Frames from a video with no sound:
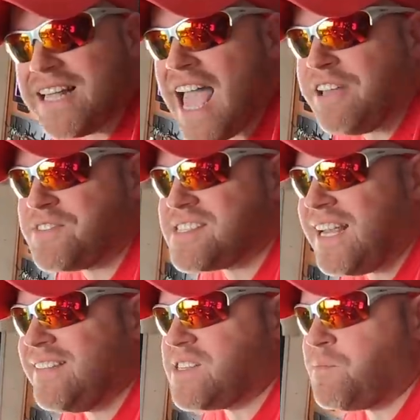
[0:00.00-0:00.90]
life
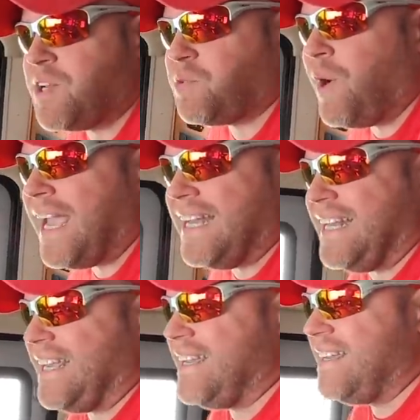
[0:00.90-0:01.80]
seen this much
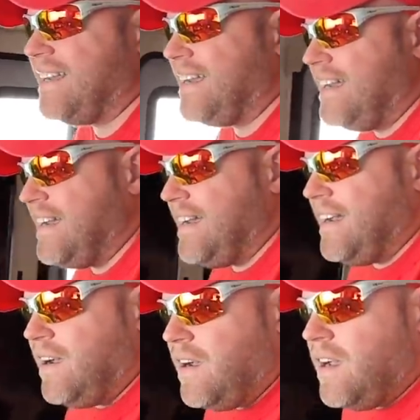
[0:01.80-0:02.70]
wind!
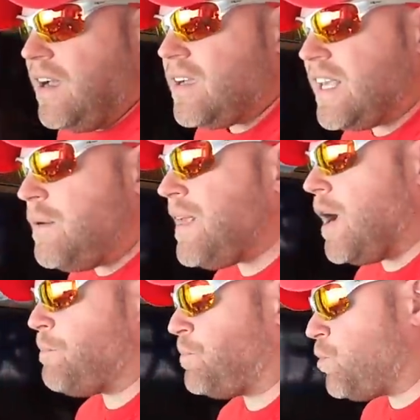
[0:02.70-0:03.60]
Give me a